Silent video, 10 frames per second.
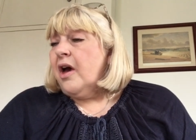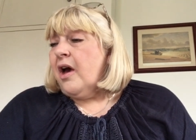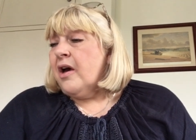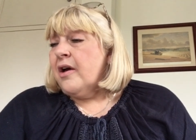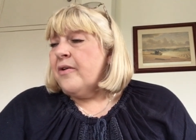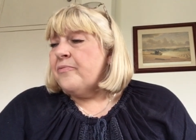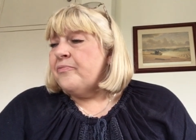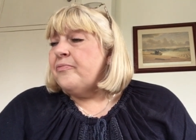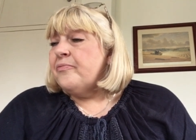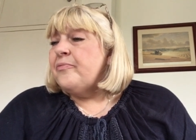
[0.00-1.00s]

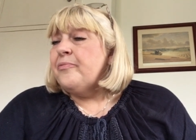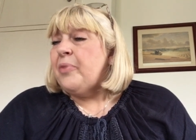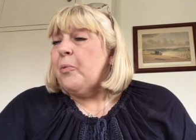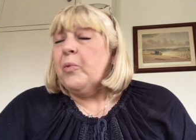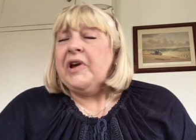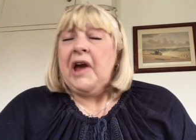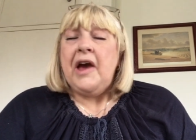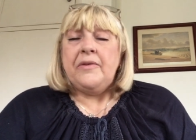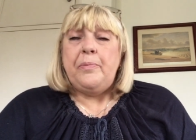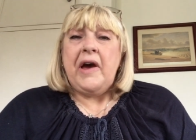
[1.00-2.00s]
um, but we
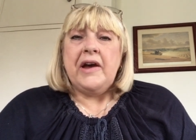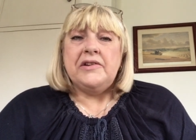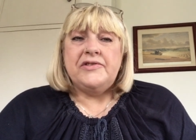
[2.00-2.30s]
had packed